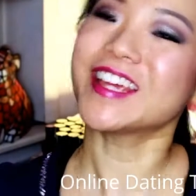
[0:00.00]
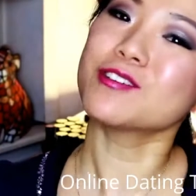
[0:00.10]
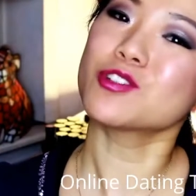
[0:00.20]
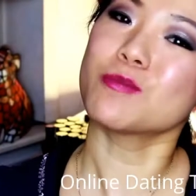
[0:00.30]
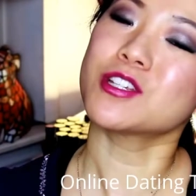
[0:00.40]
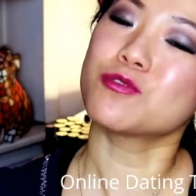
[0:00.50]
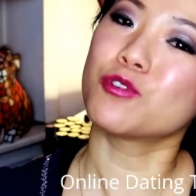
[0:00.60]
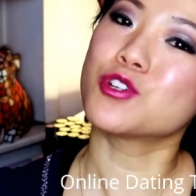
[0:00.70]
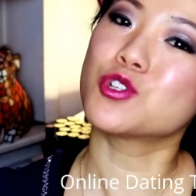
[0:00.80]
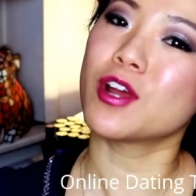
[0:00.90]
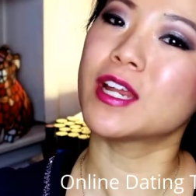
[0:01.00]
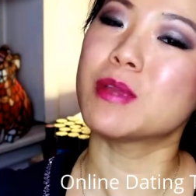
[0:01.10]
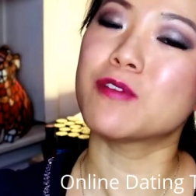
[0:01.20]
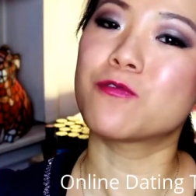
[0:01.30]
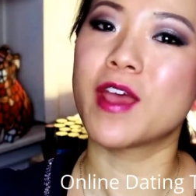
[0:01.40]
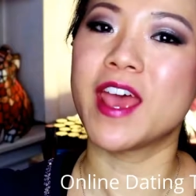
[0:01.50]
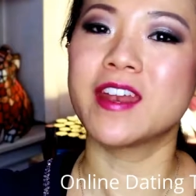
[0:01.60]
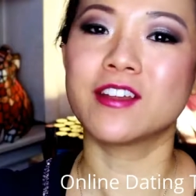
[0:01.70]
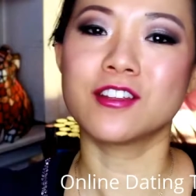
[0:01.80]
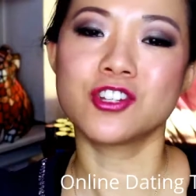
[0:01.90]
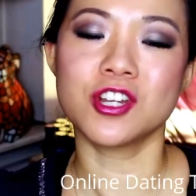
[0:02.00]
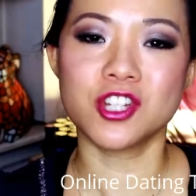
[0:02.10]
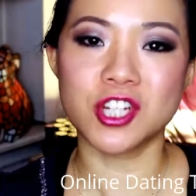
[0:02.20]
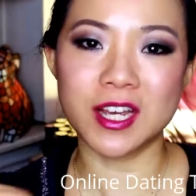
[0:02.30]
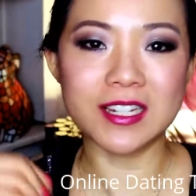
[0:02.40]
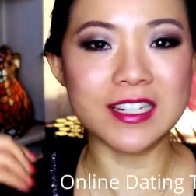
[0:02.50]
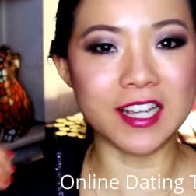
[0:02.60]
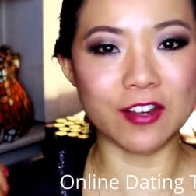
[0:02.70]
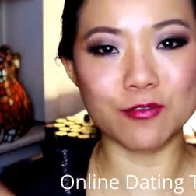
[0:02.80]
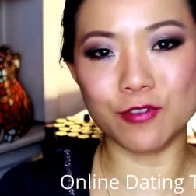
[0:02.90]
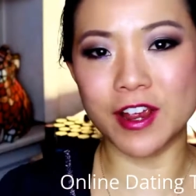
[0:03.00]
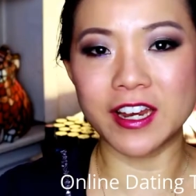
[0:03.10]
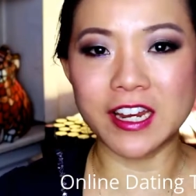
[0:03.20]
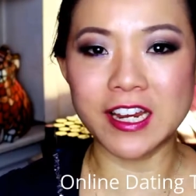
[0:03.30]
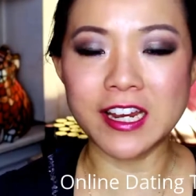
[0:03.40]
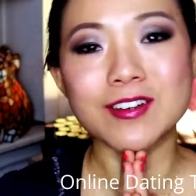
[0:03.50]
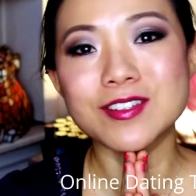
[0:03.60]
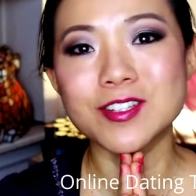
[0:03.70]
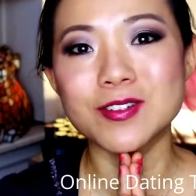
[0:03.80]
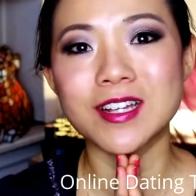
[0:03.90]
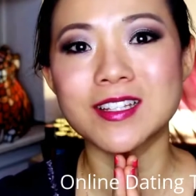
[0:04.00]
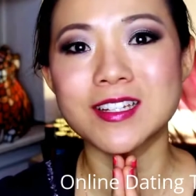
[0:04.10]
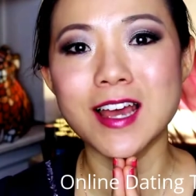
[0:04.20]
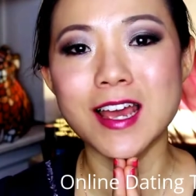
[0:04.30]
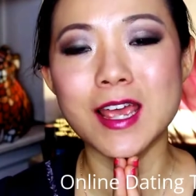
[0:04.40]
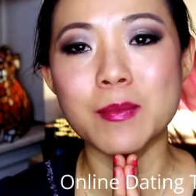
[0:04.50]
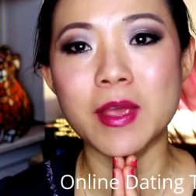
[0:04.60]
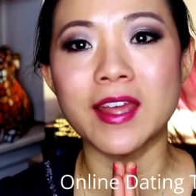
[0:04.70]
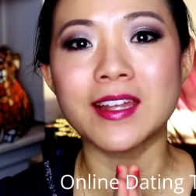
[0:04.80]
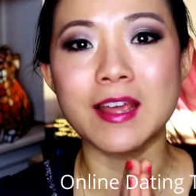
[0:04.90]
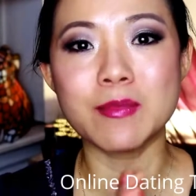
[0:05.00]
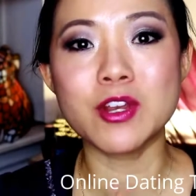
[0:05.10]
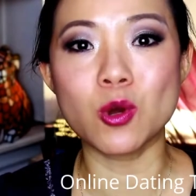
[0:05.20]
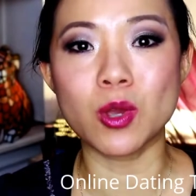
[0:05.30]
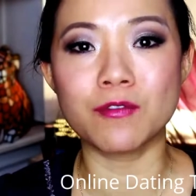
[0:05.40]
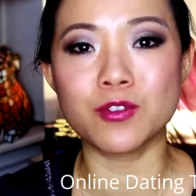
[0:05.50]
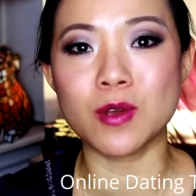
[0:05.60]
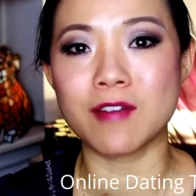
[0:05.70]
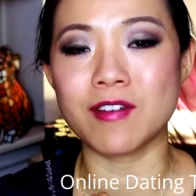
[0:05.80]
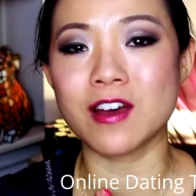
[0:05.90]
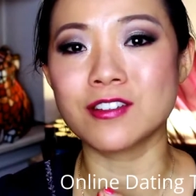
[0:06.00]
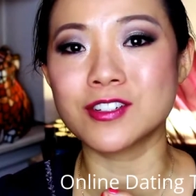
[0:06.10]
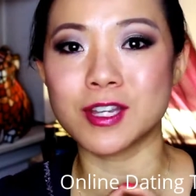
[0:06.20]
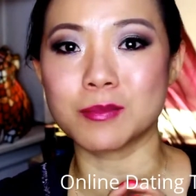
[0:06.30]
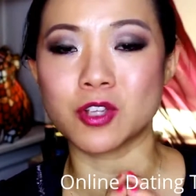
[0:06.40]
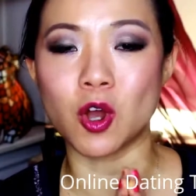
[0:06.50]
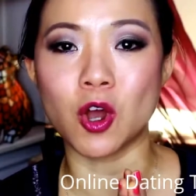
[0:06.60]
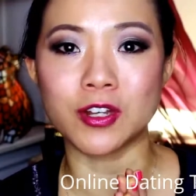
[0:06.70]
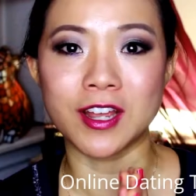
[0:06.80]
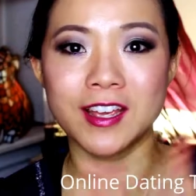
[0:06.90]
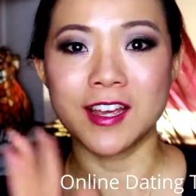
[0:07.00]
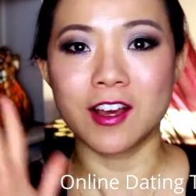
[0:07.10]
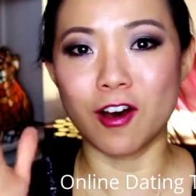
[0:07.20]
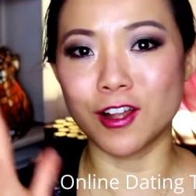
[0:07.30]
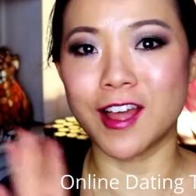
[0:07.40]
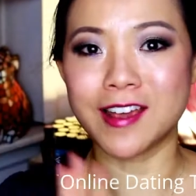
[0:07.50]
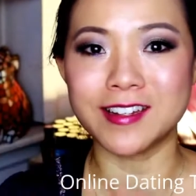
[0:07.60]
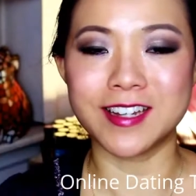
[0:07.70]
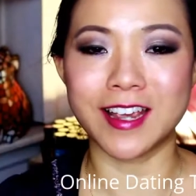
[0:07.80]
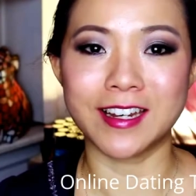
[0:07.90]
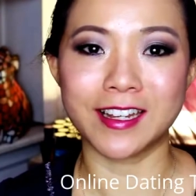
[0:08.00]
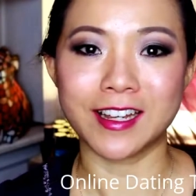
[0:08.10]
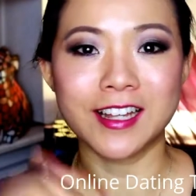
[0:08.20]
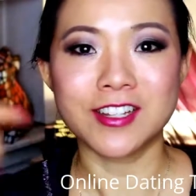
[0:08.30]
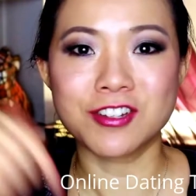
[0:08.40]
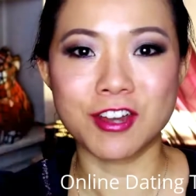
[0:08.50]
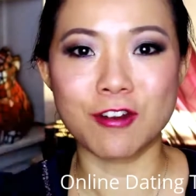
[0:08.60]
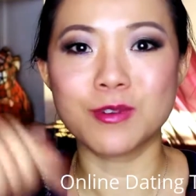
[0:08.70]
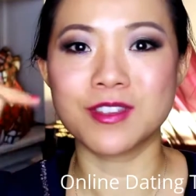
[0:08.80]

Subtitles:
Thank you so much for joining me for another chit chat. Get ready. I'll see you next time, and let me know if you have other tips on online dating. Share